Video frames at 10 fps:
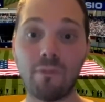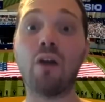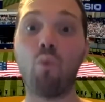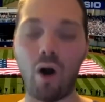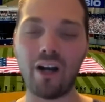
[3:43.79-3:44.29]

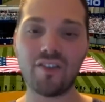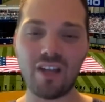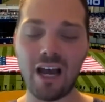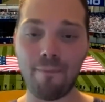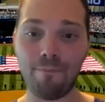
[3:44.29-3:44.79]
And why is
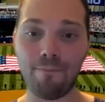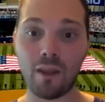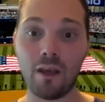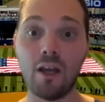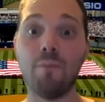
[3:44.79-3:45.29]
that?
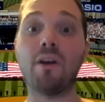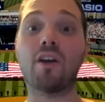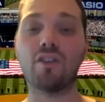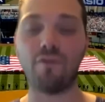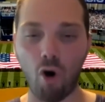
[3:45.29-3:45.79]

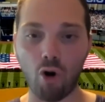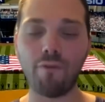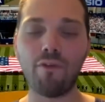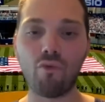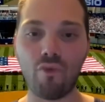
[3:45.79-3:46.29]
Because of
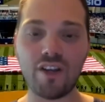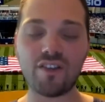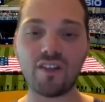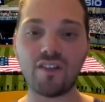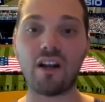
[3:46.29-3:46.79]
all of the
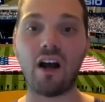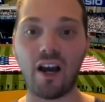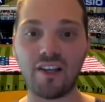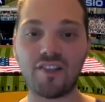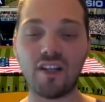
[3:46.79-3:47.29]
reasons that
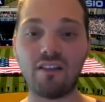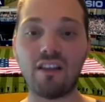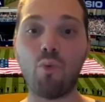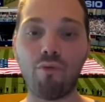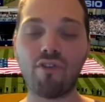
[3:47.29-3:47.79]
I said
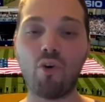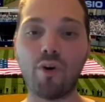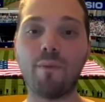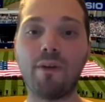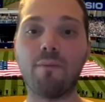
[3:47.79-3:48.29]
they weren't
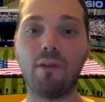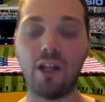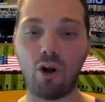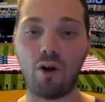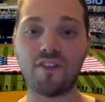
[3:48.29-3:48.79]
going to make the
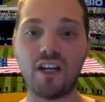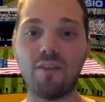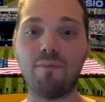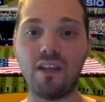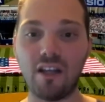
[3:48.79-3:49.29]
playoffs
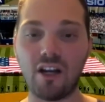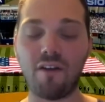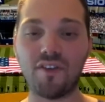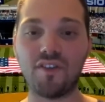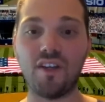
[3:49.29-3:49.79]
at the beginning
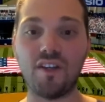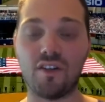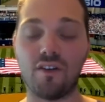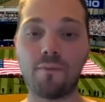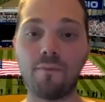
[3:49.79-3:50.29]
of the
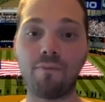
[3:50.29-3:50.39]
season.